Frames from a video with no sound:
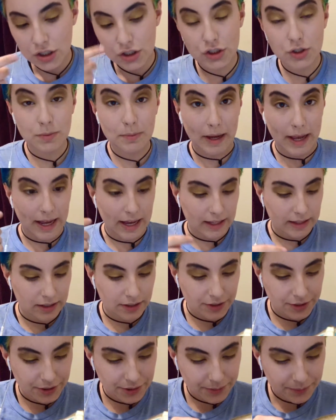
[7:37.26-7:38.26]
do my
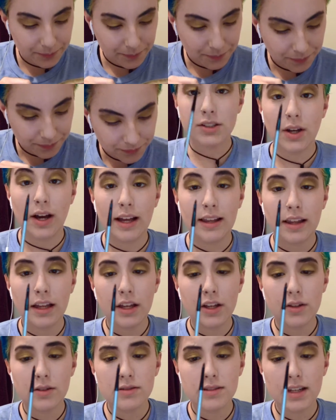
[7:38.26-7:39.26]
eyeliner. So I
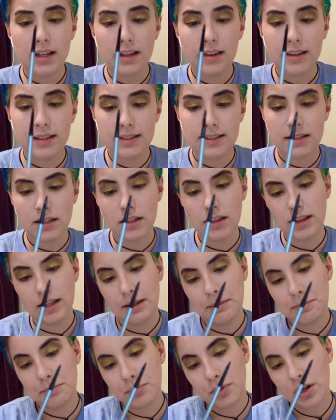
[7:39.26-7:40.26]
like using this
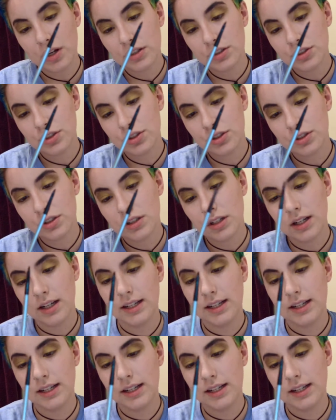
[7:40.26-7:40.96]
lip brush.